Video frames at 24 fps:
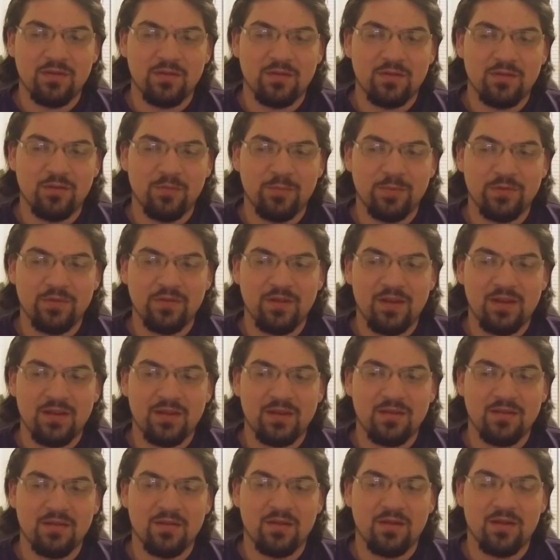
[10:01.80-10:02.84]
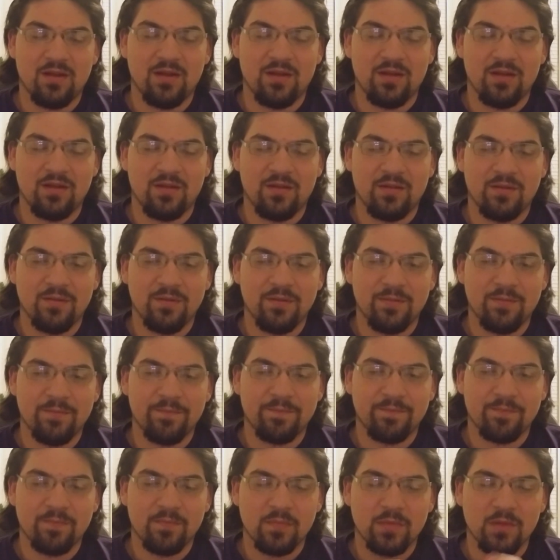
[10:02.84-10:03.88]
Super Saiyan,
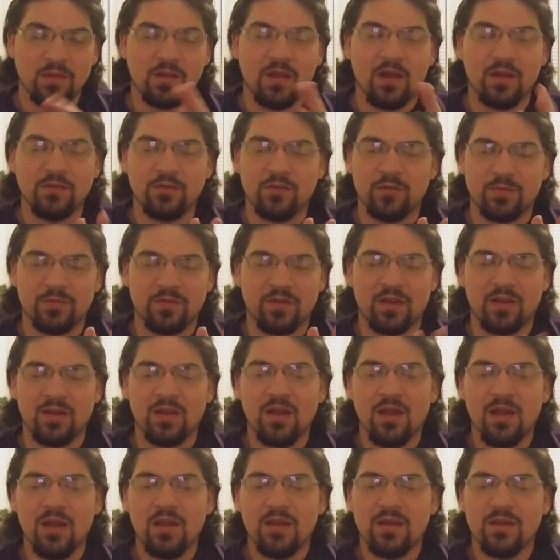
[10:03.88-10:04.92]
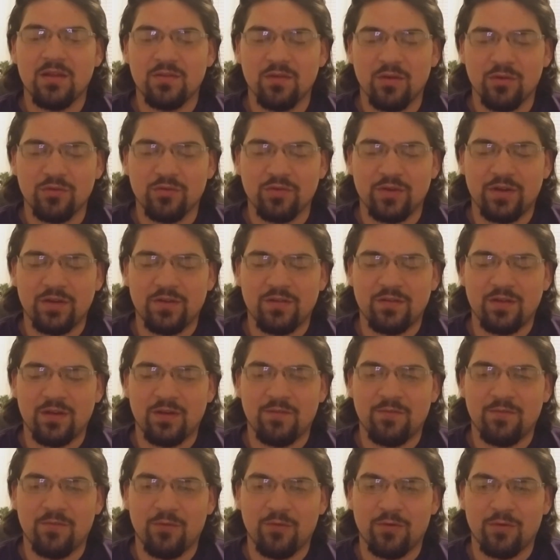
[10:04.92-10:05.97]
not Super Saiyan, his Ultra
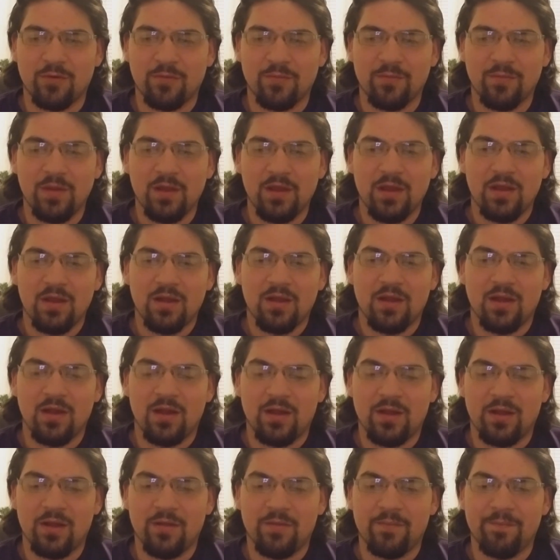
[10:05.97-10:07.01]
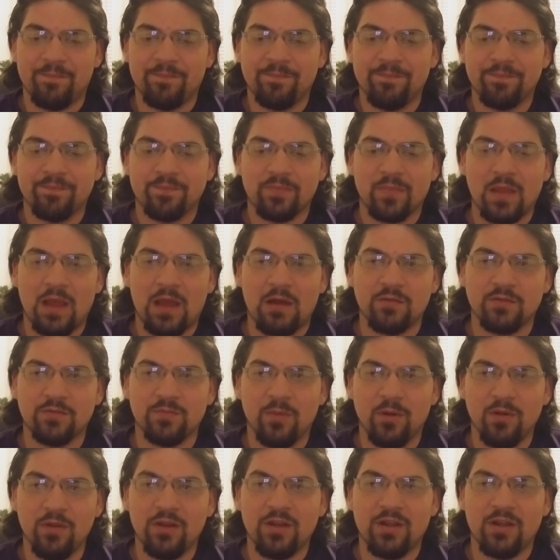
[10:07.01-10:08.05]
Instinct form, um, I was
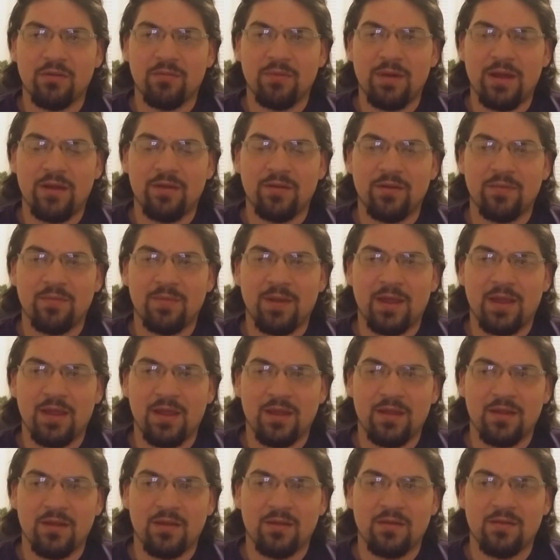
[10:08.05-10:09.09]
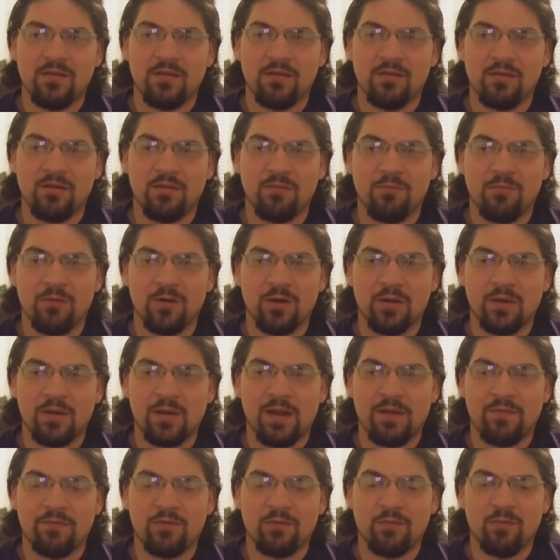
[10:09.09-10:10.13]
mulling it around in my head during work
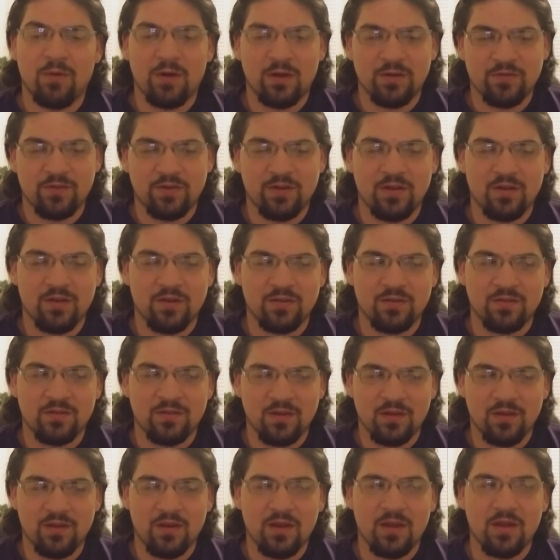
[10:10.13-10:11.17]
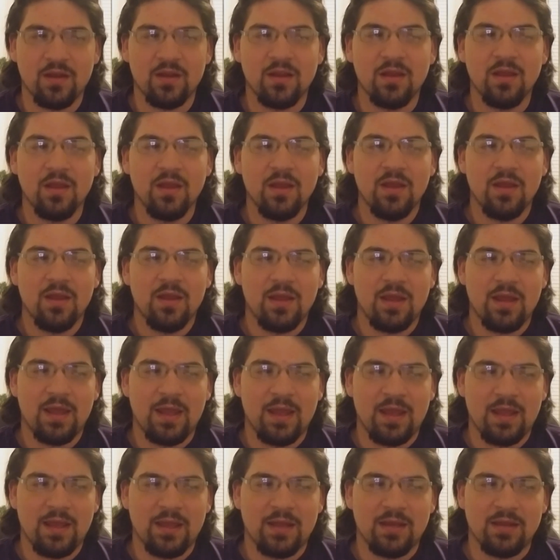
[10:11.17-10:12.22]
after watching it on Sunday,
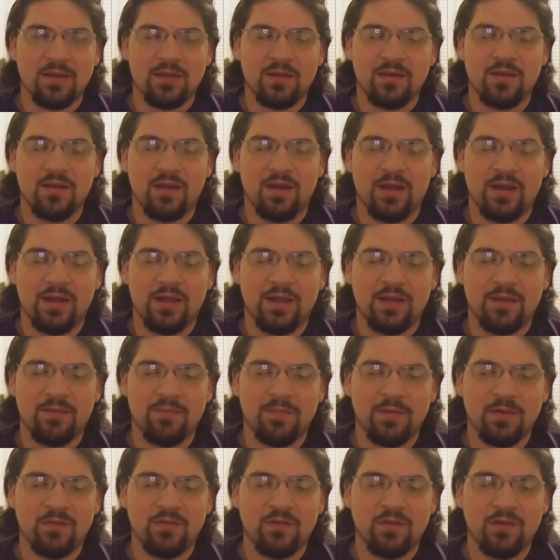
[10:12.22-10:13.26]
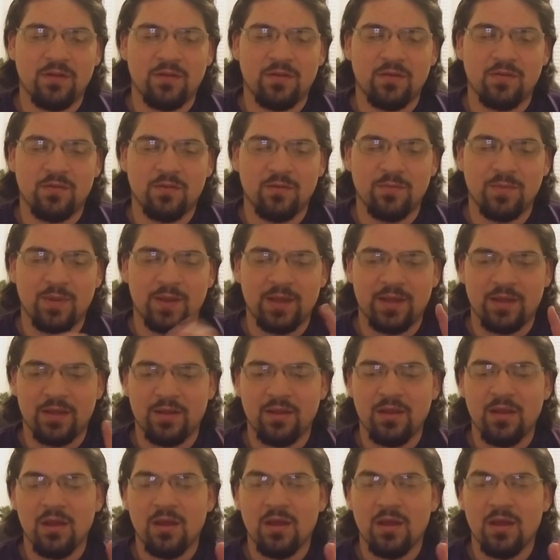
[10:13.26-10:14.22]
and I mentioned it to my